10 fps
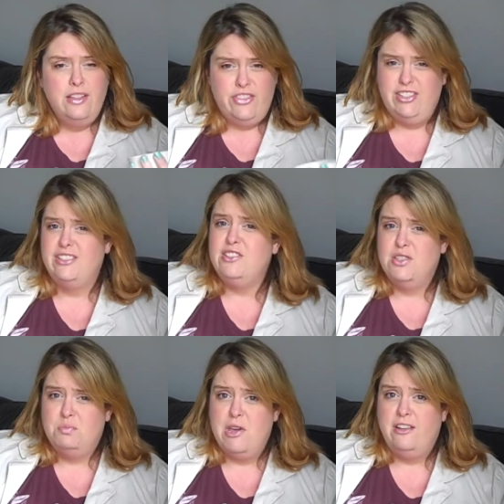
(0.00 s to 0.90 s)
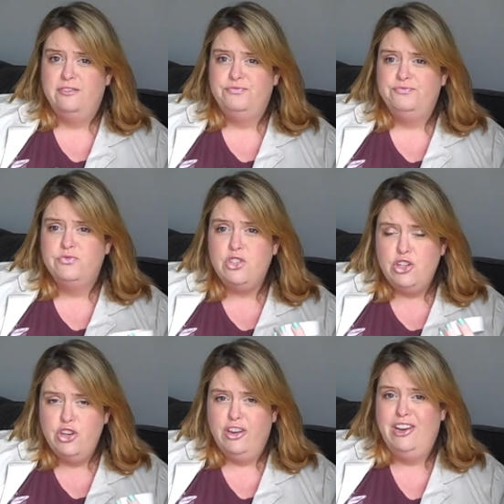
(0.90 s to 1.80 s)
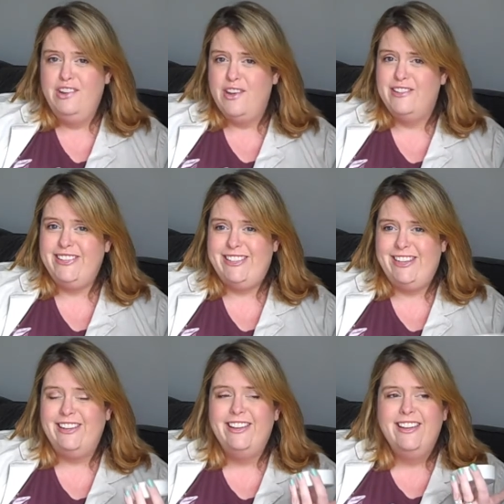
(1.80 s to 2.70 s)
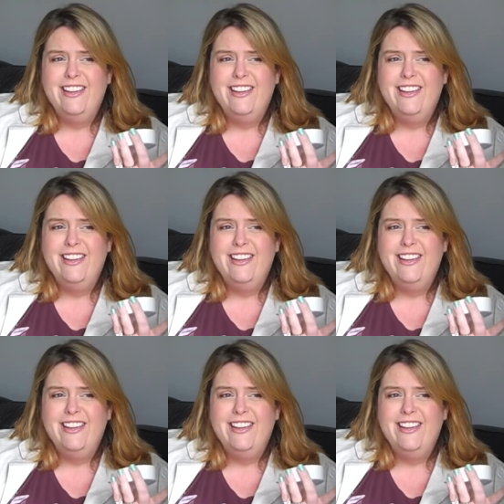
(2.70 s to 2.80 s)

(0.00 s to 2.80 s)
This is going to smell. You're going to notice it.